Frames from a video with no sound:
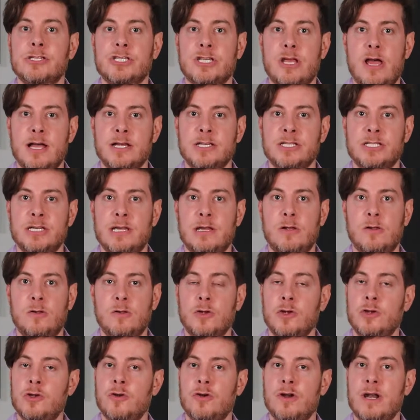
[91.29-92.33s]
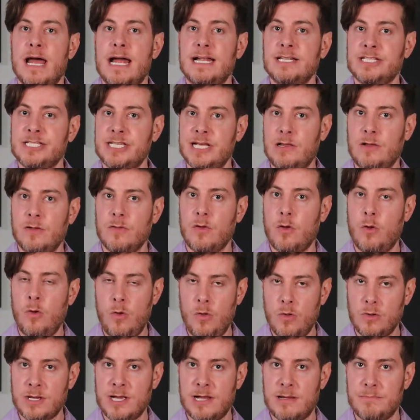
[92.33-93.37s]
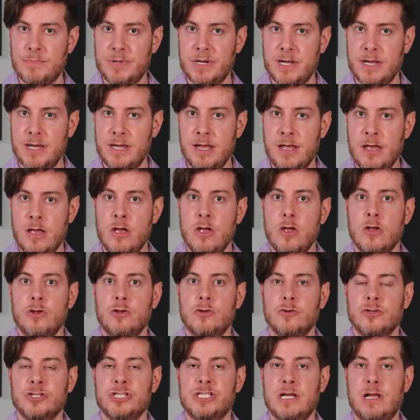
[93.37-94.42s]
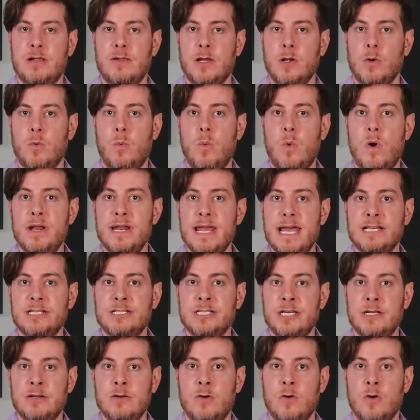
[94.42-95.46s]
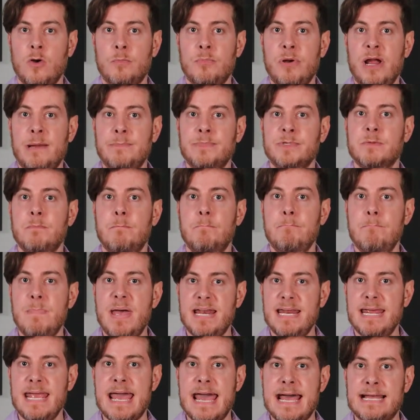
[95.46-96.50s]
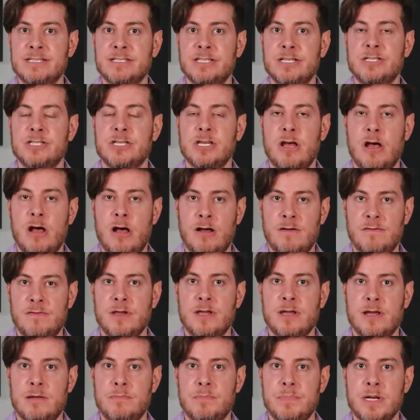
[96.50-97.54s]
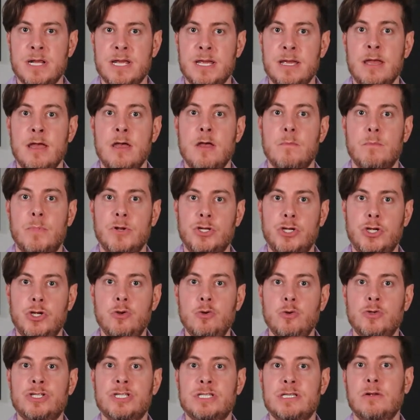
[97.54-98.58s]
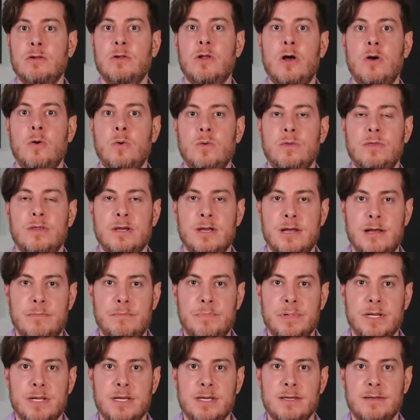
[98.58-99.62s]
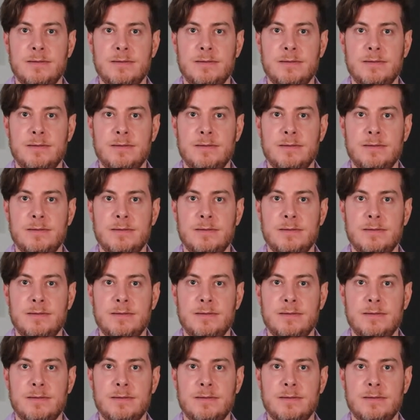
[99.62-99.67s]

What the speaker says: stock sale, you're not selling the whole company. You're selling one asset or perhaps many assets of the company, but you still own the company.